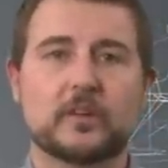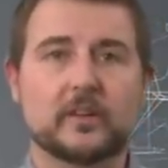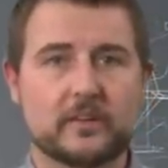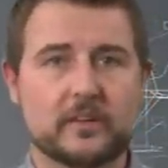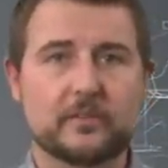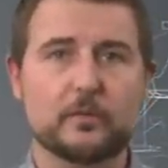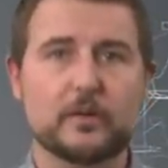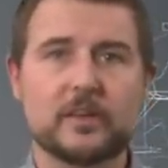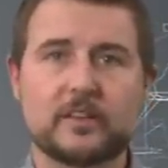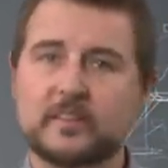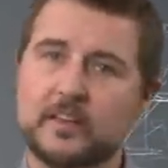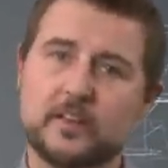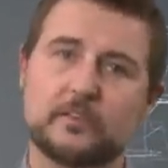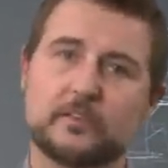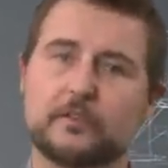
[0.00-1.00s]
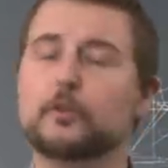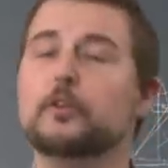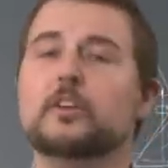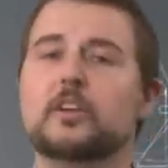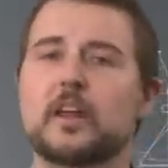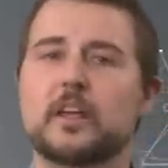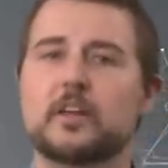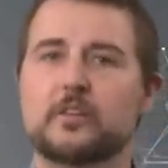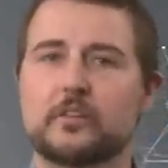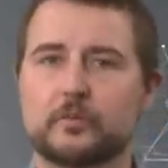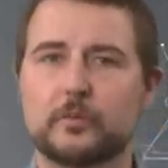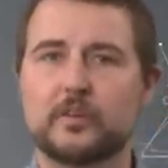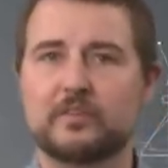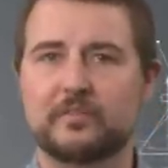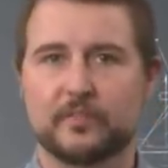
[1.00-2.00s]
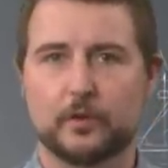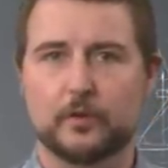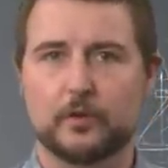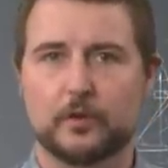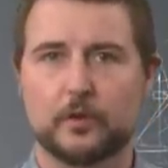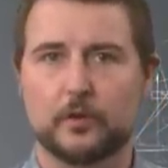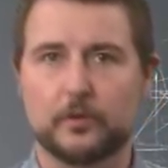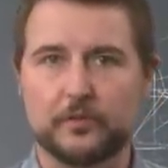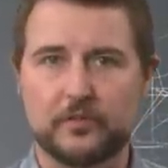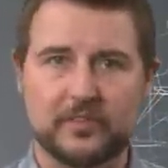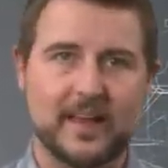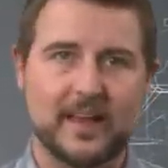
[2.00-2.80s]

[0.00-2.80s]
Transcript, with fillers: the difference in certain industry verticals